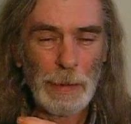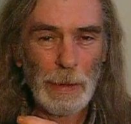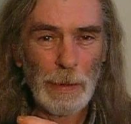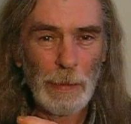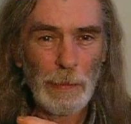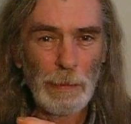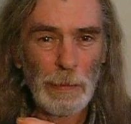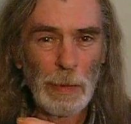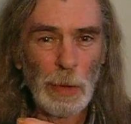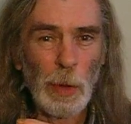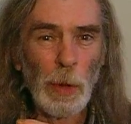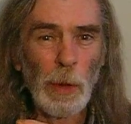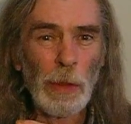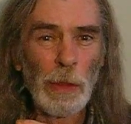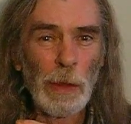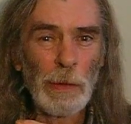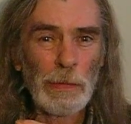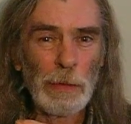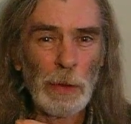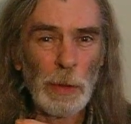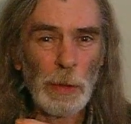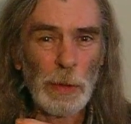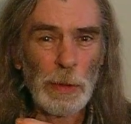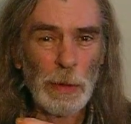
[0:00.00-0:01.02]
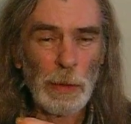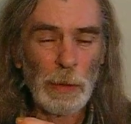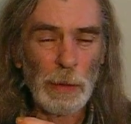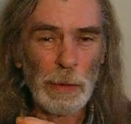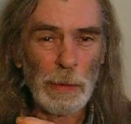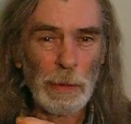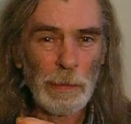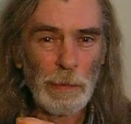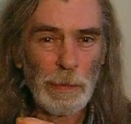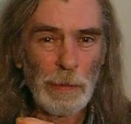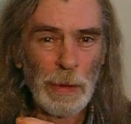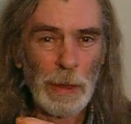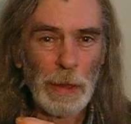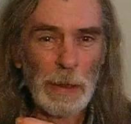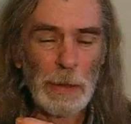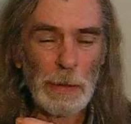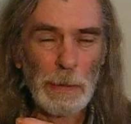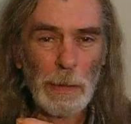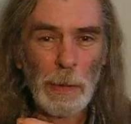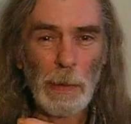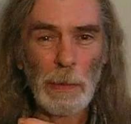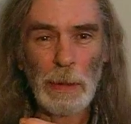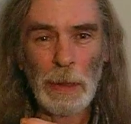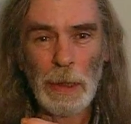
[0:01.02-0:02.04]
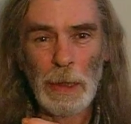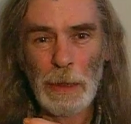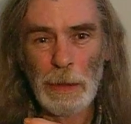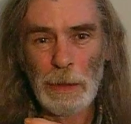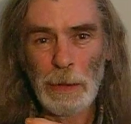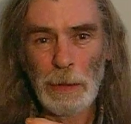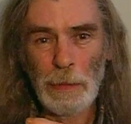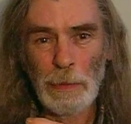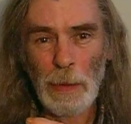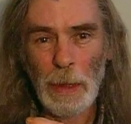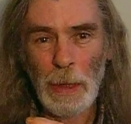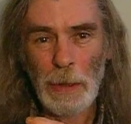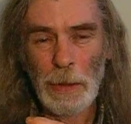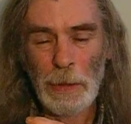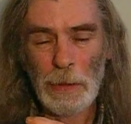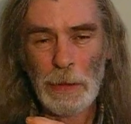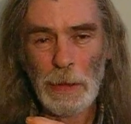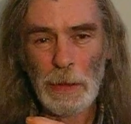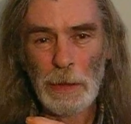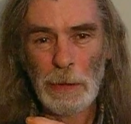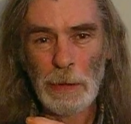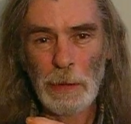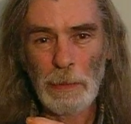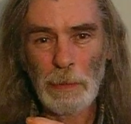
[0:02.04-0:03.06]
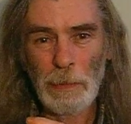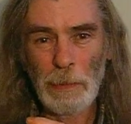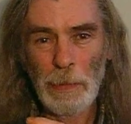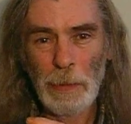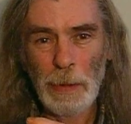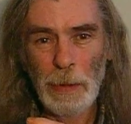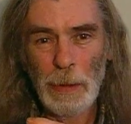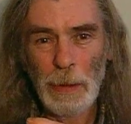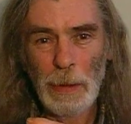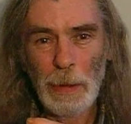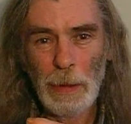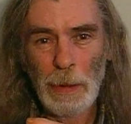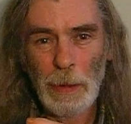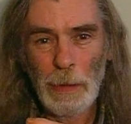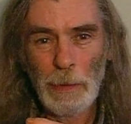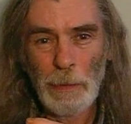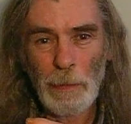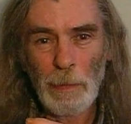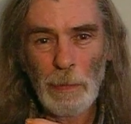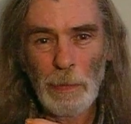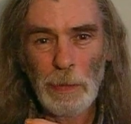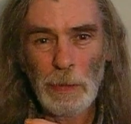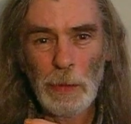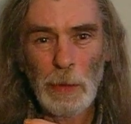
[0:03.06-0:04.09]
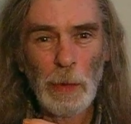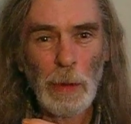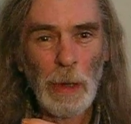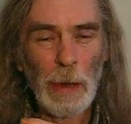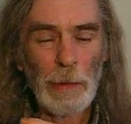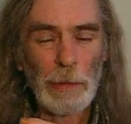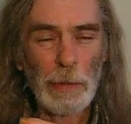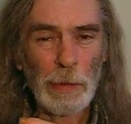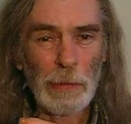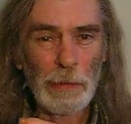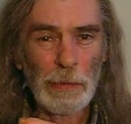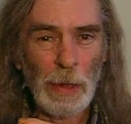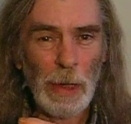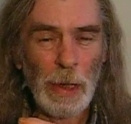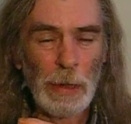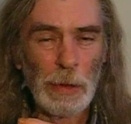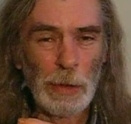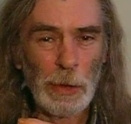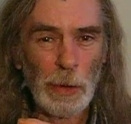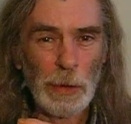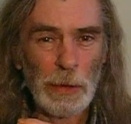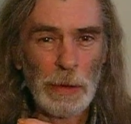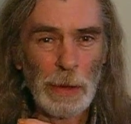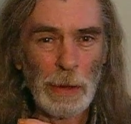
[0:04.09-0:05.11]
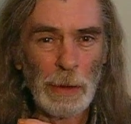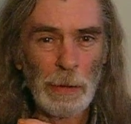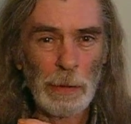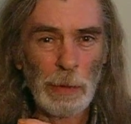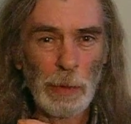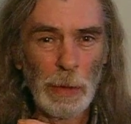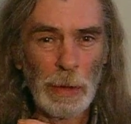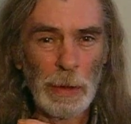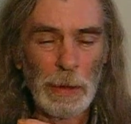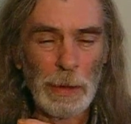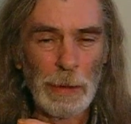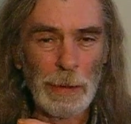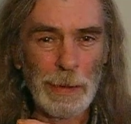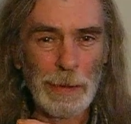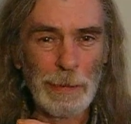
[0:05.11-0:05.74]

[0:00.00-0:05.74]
beyond the falsehood that is propagated by the system you have confined yourself within.